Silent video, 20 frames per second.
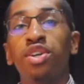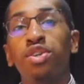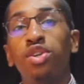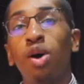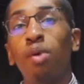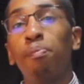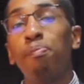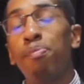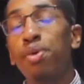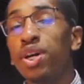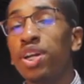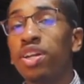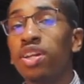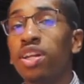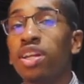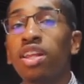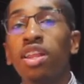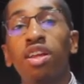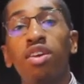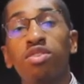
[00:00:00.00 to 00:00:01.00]
Don't put it
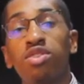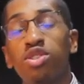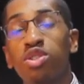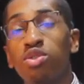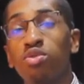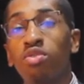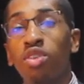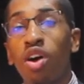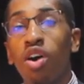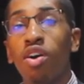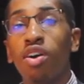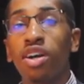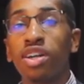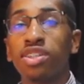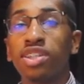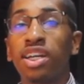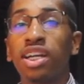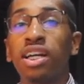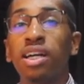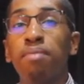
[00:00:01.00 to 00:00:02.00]
in there too long
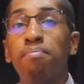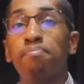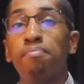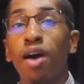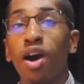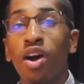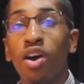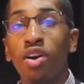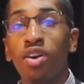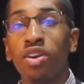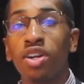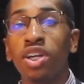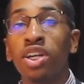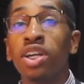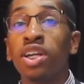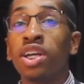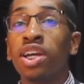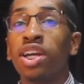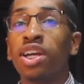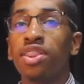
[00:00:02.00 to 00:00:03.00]
because it could burn,
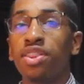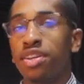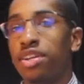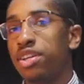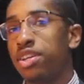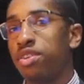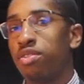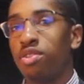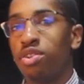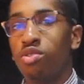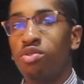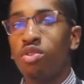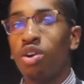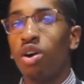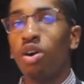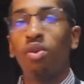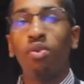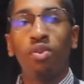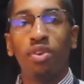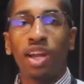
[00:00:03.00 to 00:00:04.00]
and then you
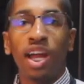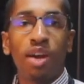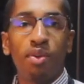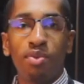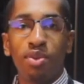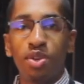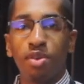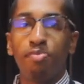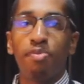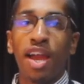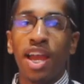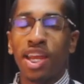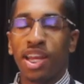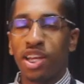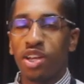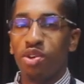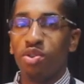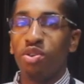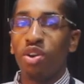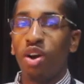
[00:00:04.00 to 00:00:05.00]
know, like when you're
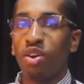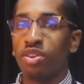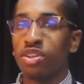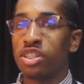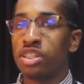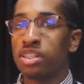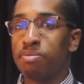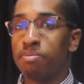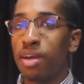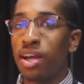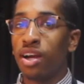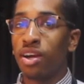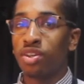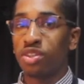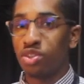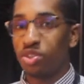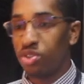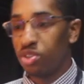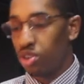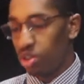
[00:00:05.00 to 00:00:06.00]
baking, you know the smell,
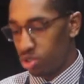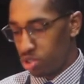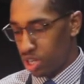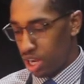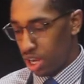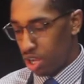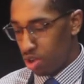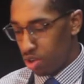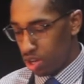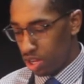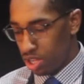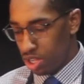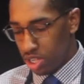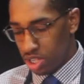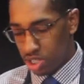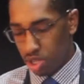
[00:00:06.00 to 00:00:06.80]
so you go check on it.